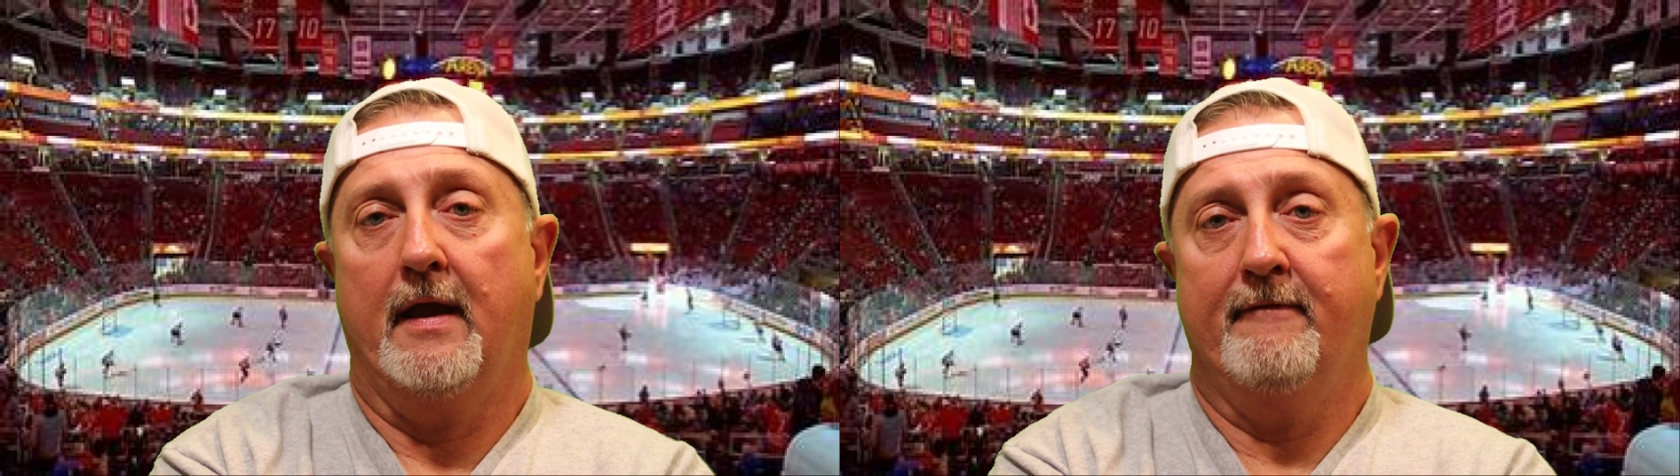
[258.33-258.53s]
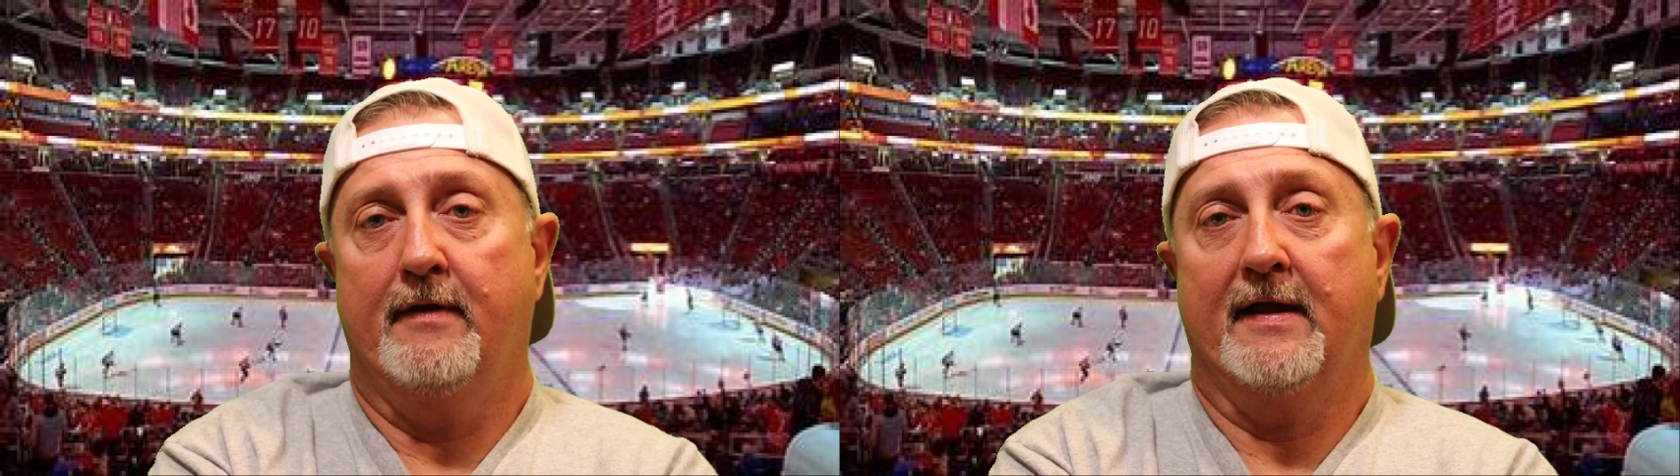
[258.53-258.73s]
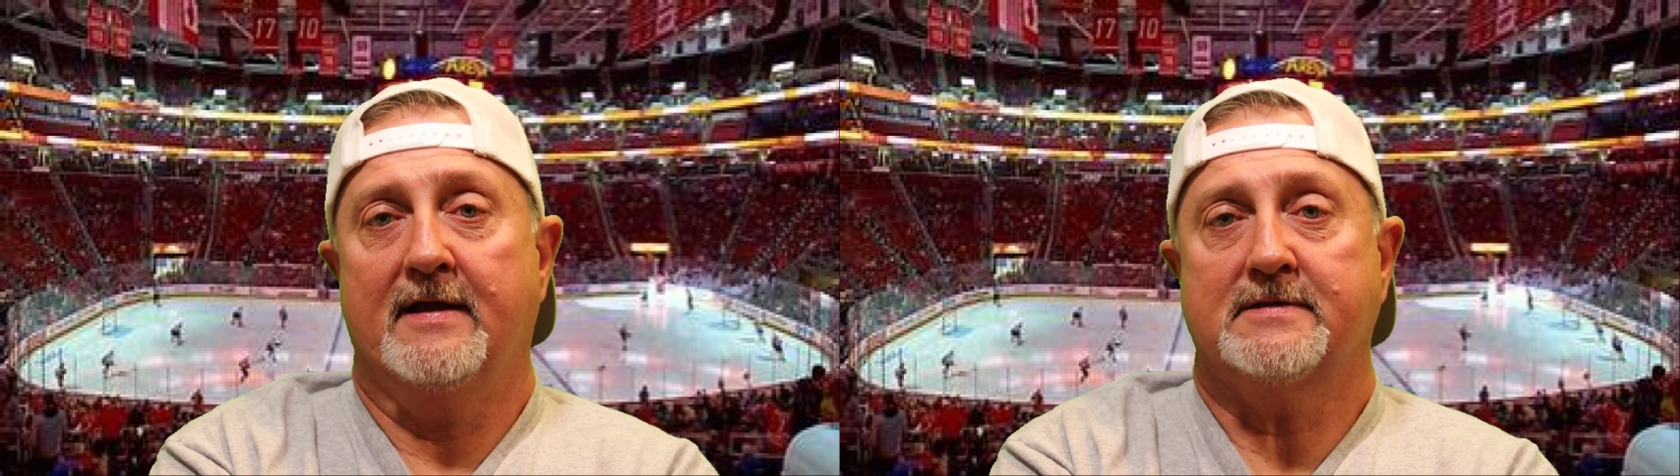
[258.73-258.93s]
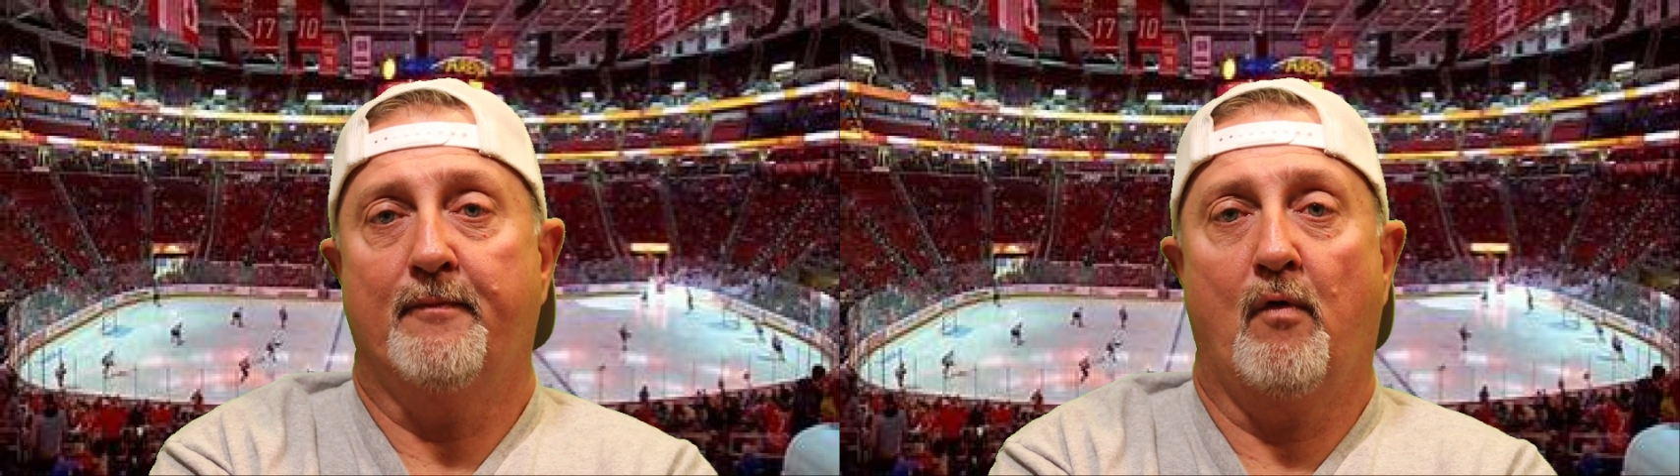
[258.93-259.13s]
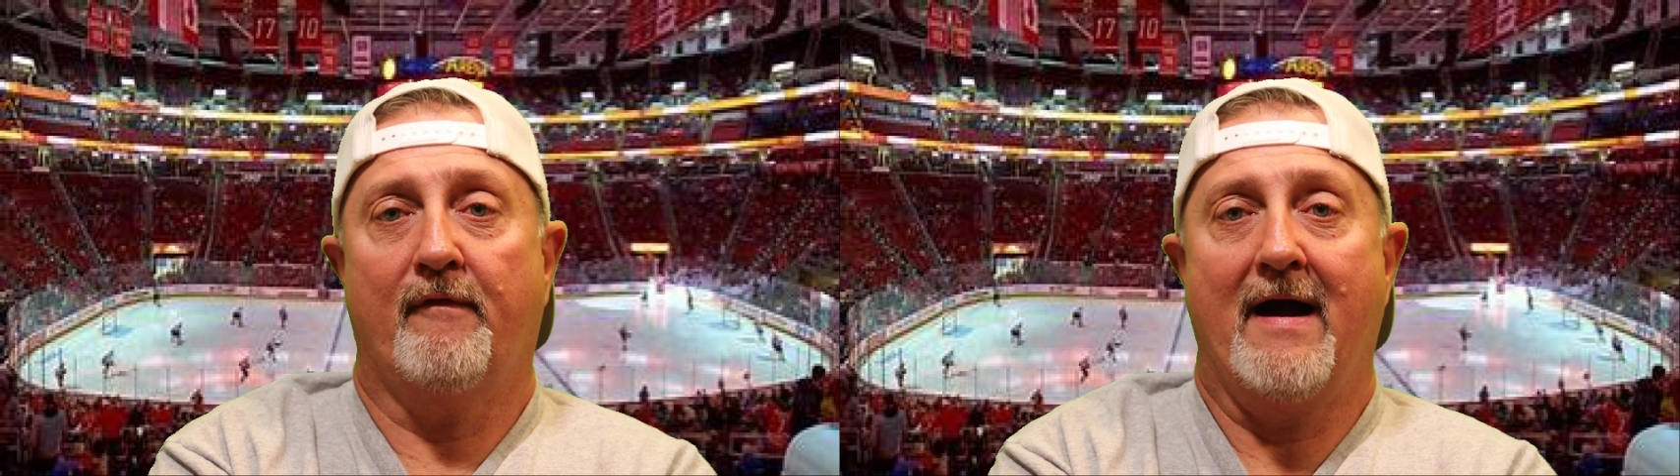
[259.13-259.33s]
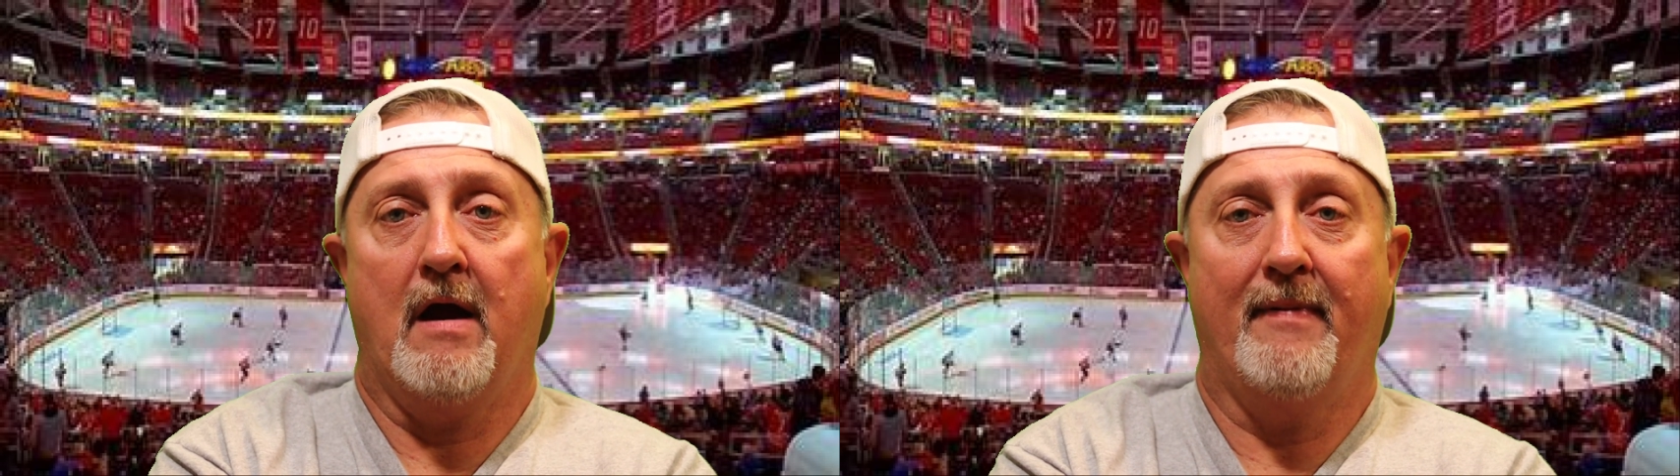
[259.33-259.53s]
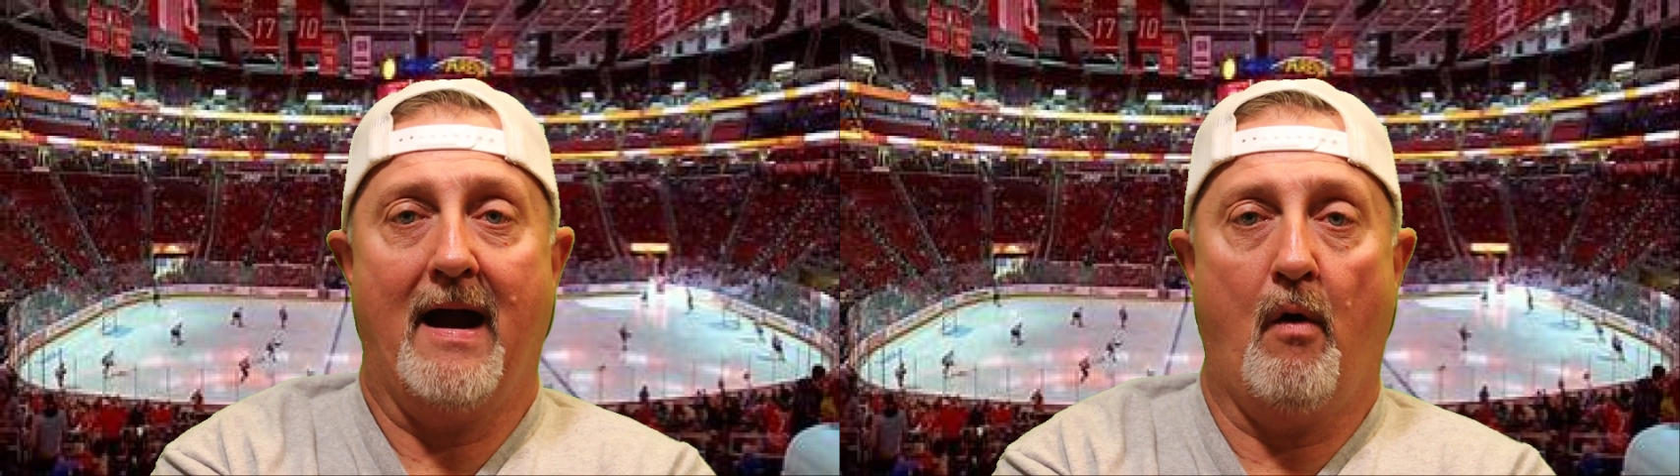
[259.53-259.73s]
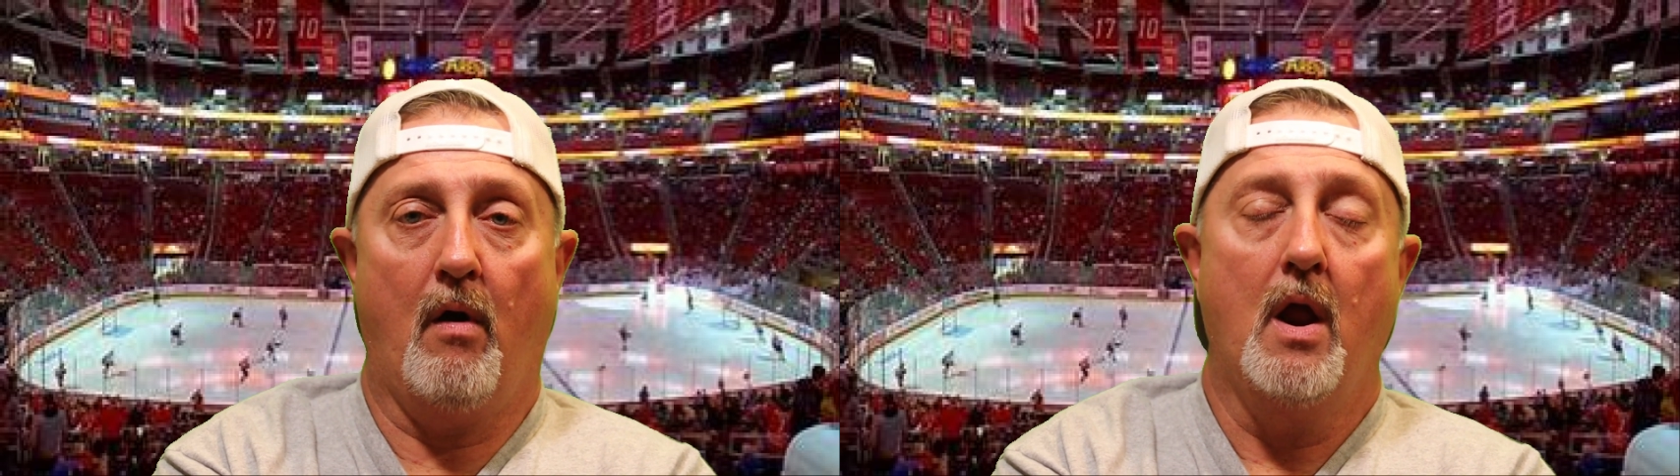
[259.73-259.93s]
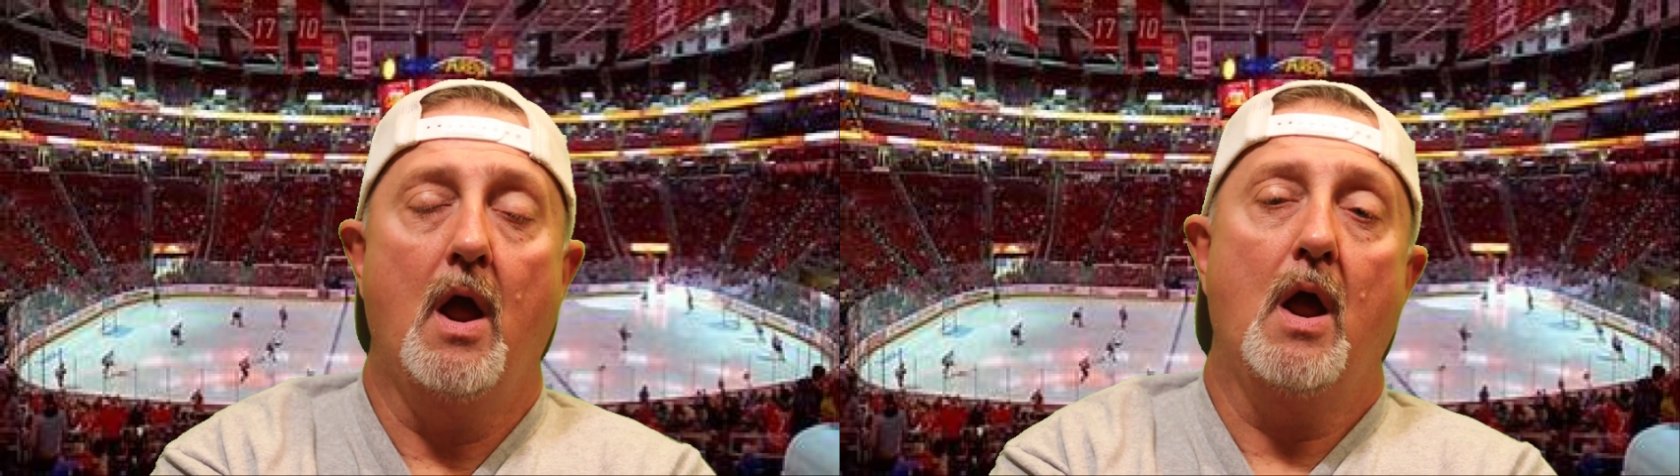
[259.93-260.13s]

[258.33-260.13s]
even though it gives him more firepower.